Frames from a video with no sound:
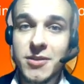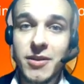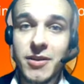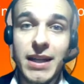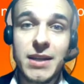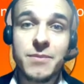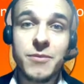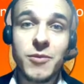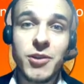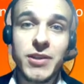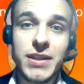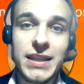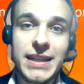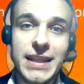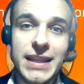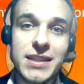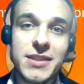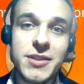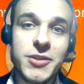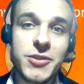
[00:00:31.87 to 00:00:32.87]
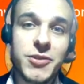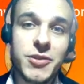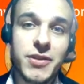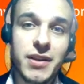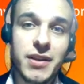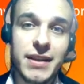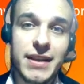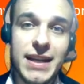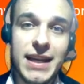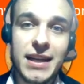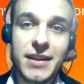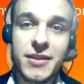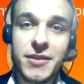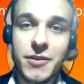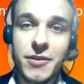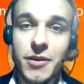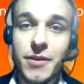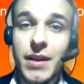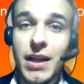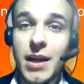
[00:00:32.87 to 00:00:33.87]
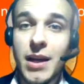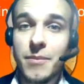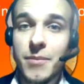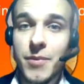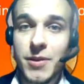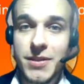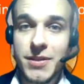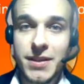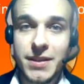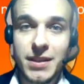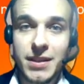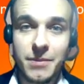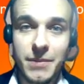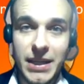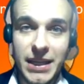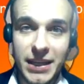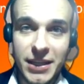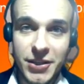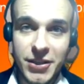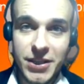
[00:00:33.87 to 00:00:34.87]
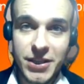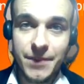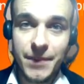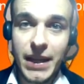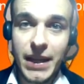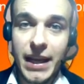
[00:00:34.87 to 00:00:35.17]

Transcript: To get more details, you should contact your personal manager.